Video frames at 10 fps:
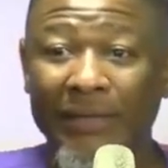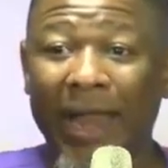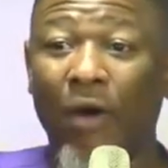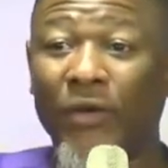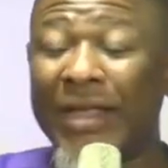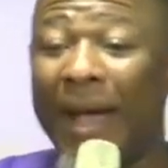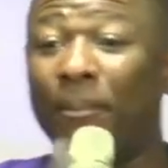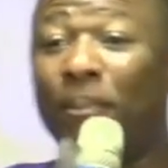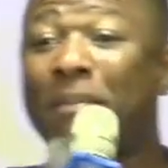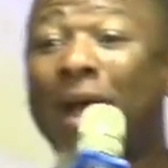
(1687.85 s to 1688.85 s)
Now they are
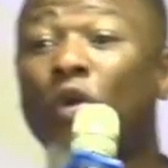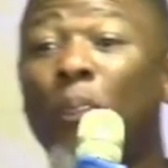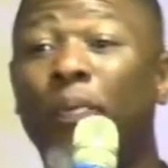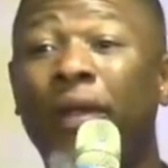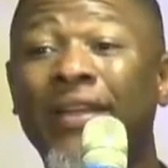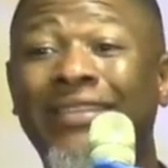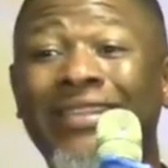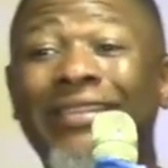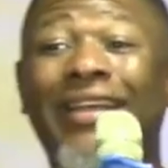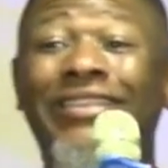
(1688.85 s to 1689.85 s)

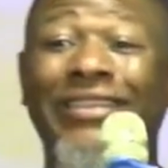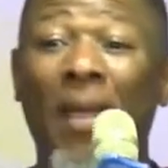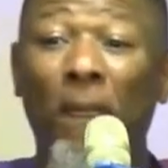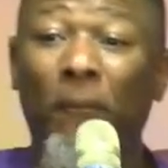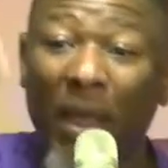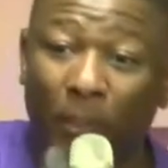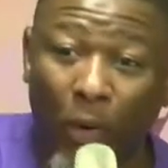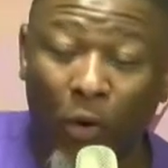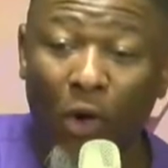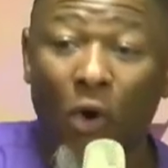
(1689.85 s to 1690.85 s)
manipulating the same
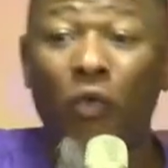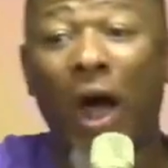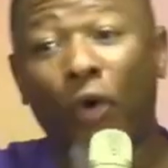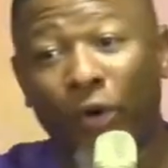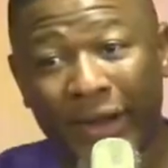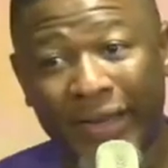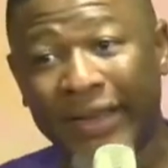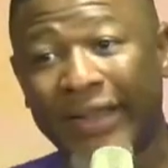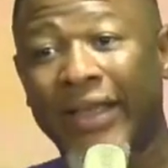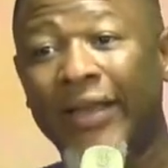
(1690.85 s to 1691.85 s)
people who are already
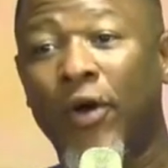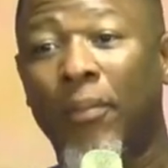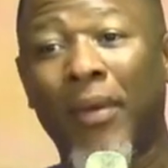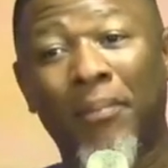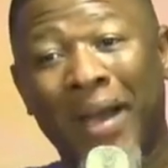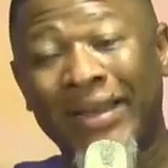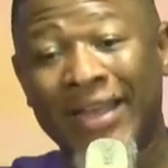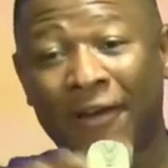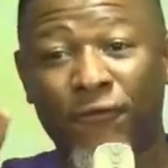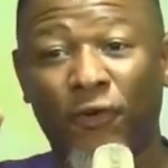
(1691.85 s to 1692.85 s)
in the kingdom by
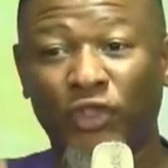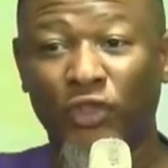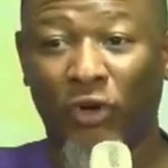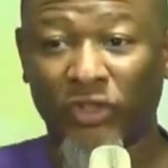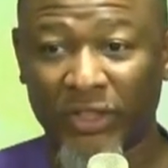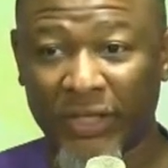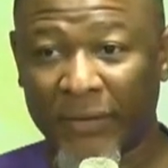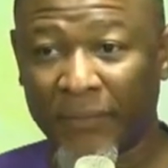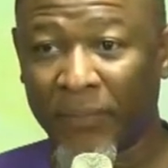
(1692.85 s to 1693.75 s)
their false doctrine.